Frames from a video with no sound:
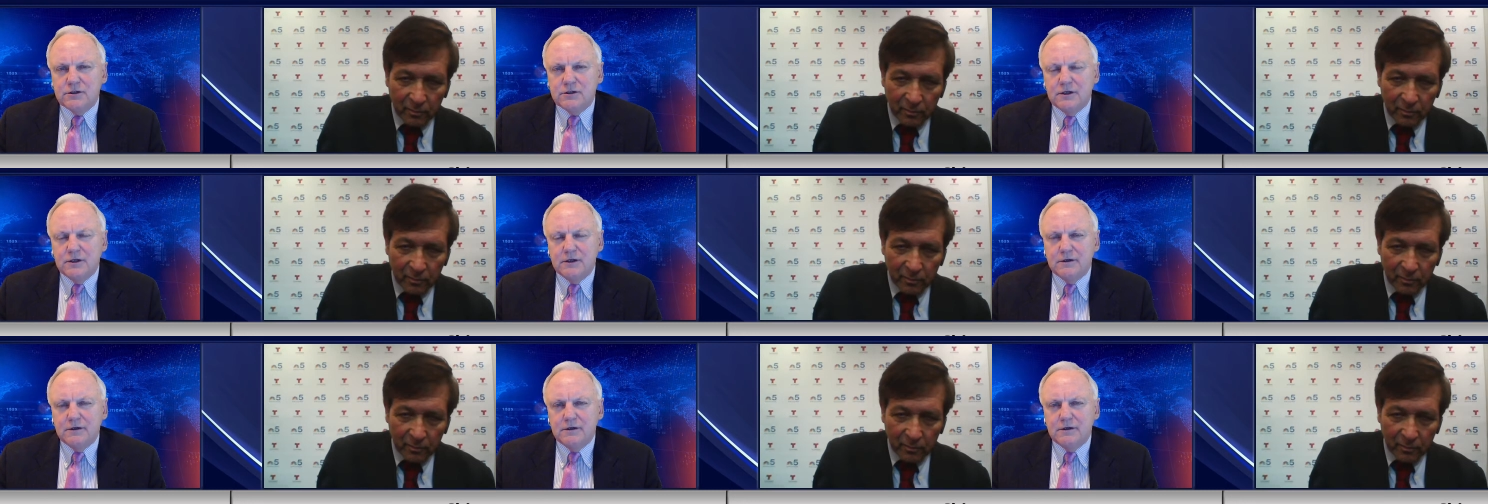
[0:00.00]

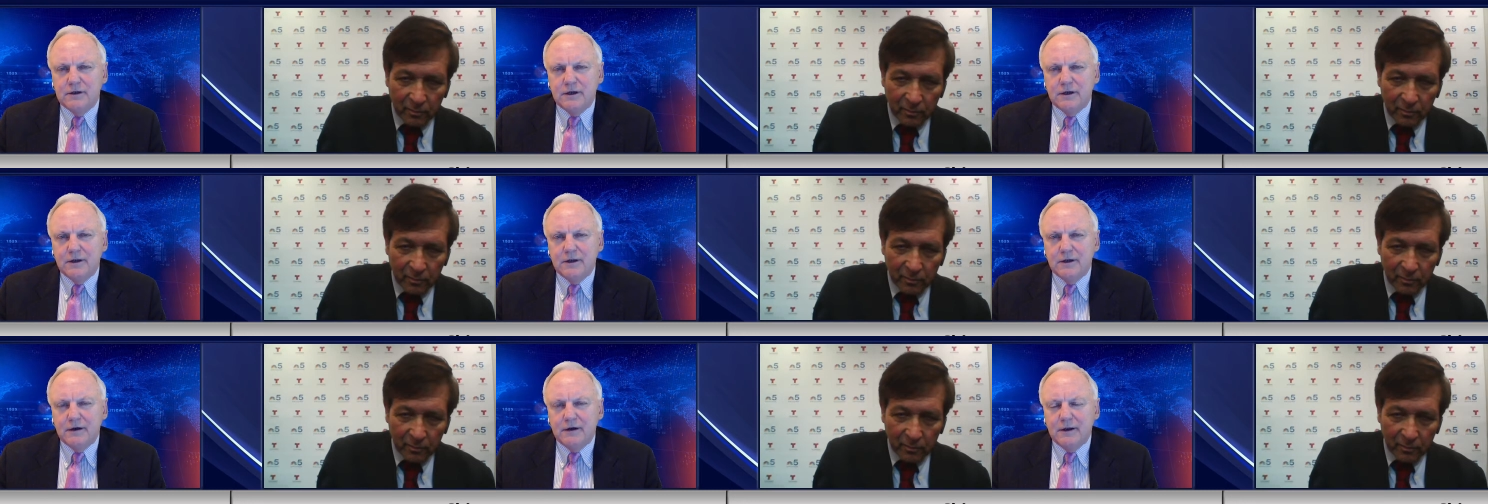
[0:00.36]
Speaker 1: did
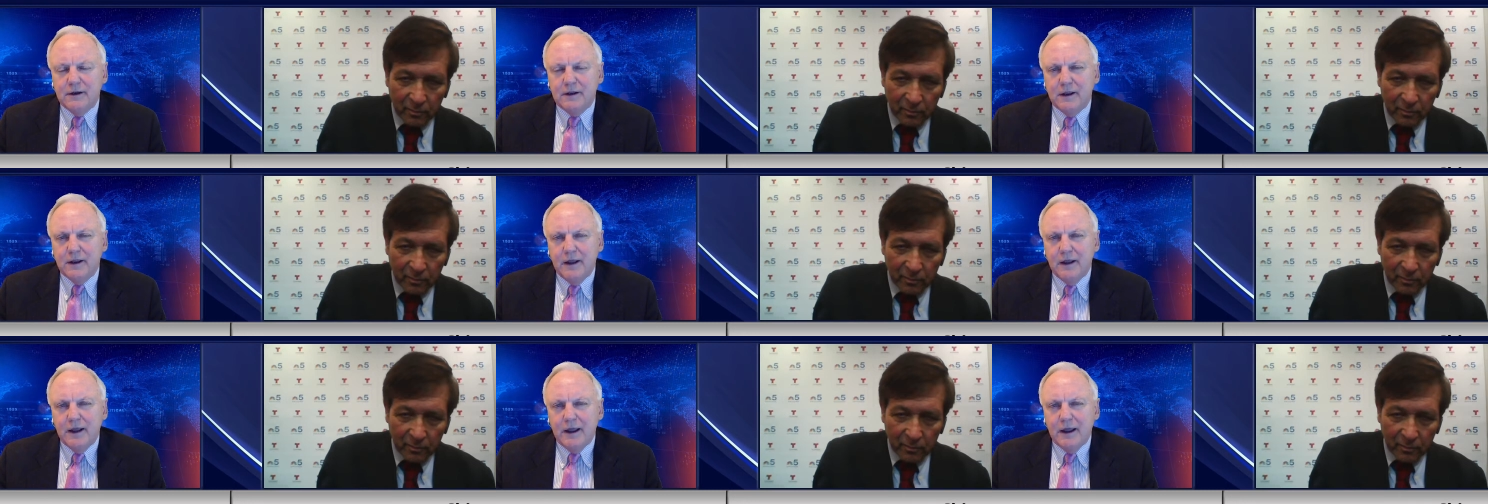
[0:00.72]
uh,
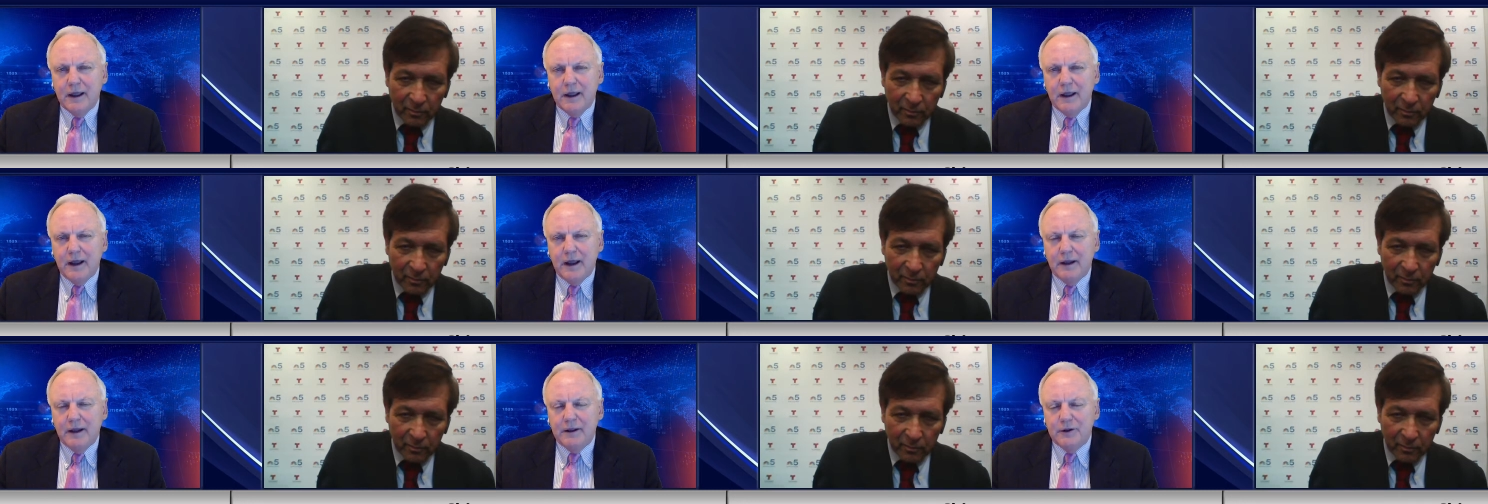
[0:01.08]

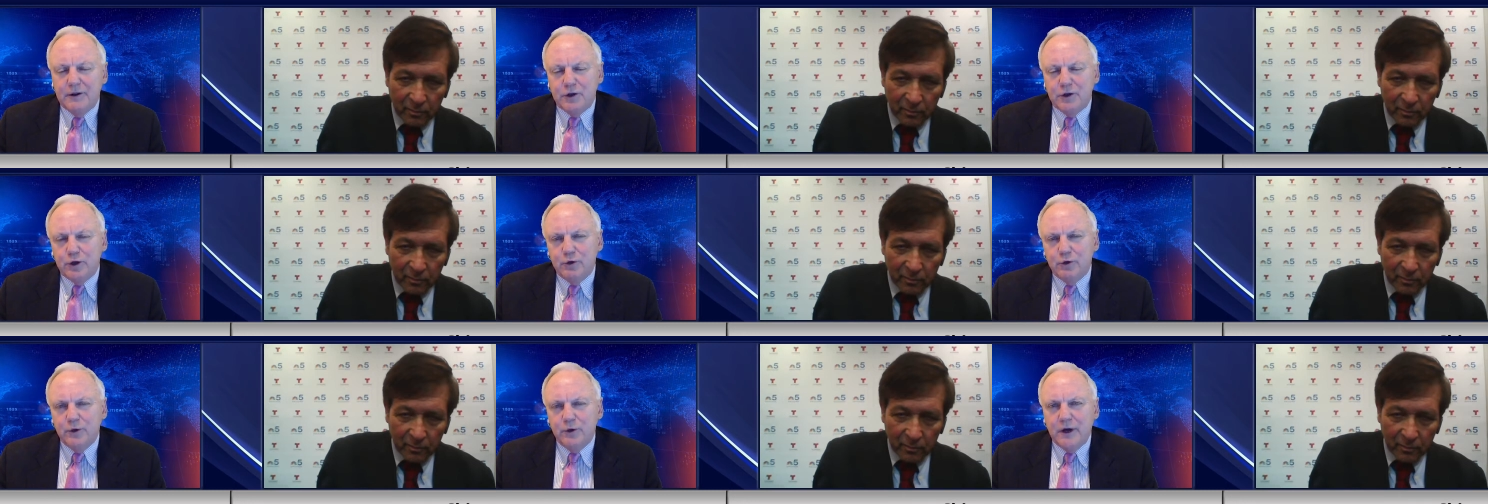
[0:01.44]
uh
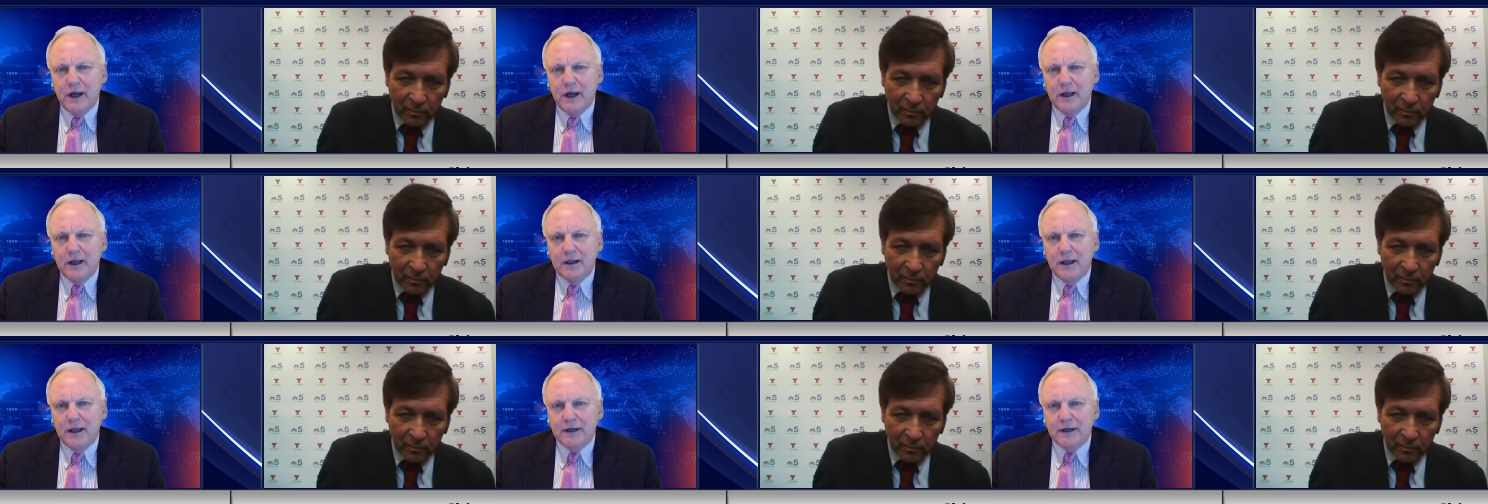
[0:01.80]
you and
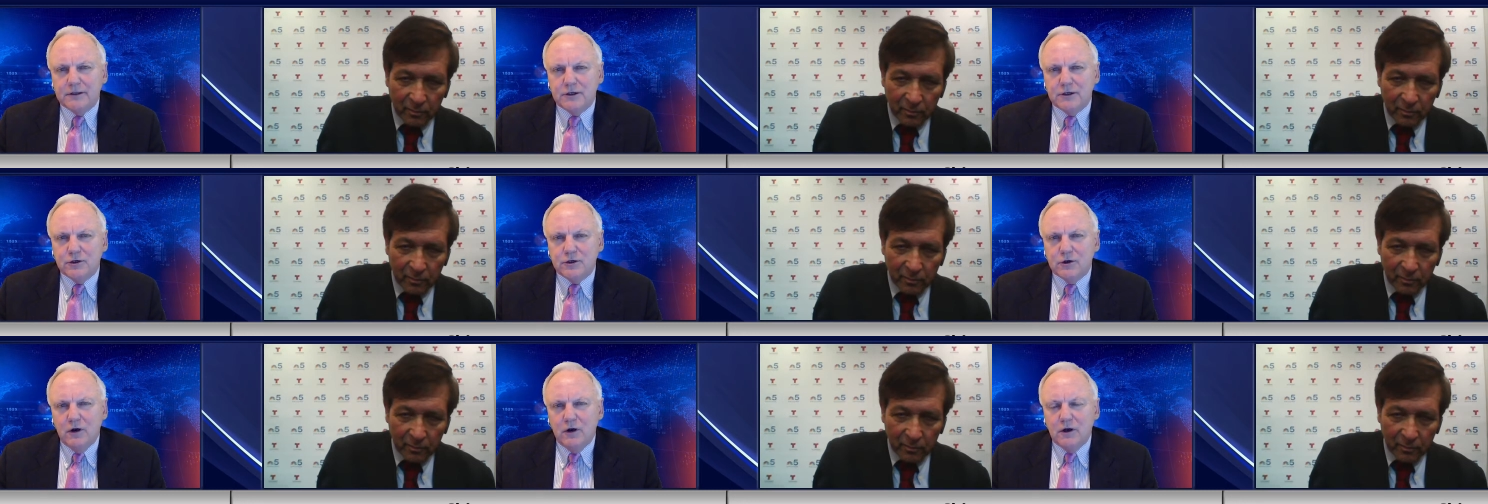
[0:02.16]
I like
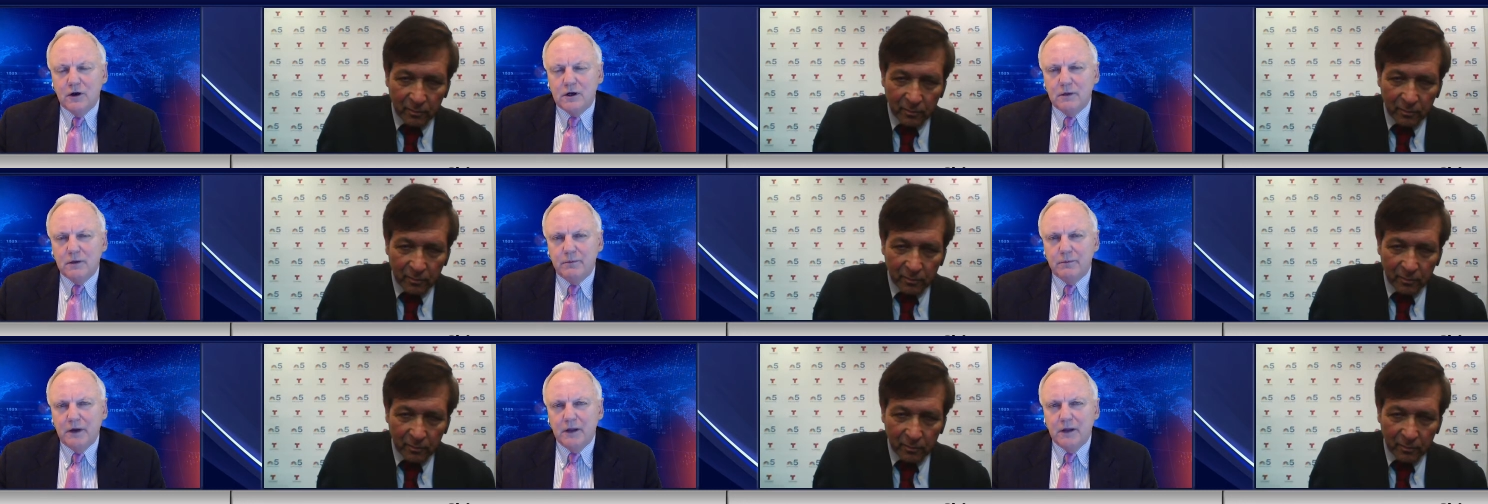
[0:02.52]
to
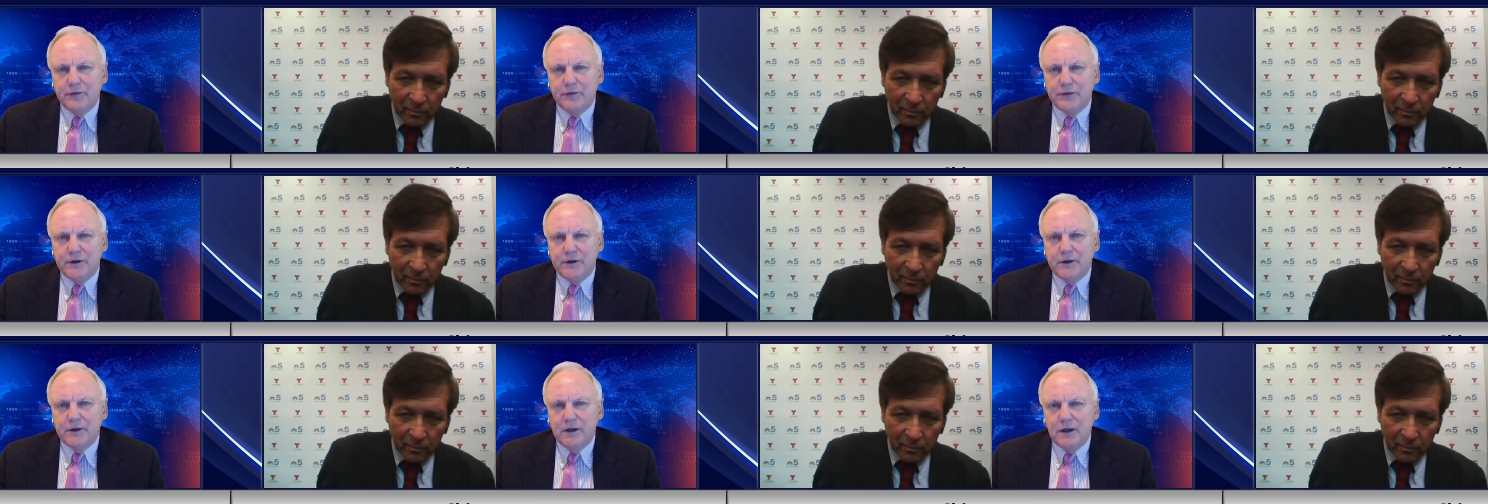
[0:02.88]
talk
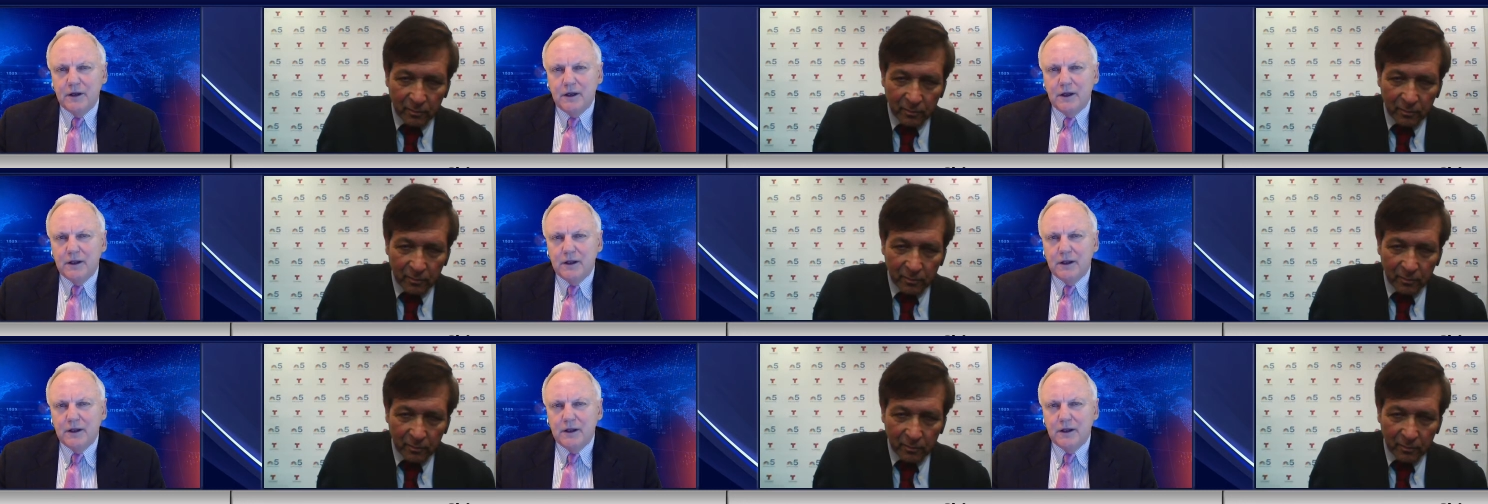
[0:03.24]
about the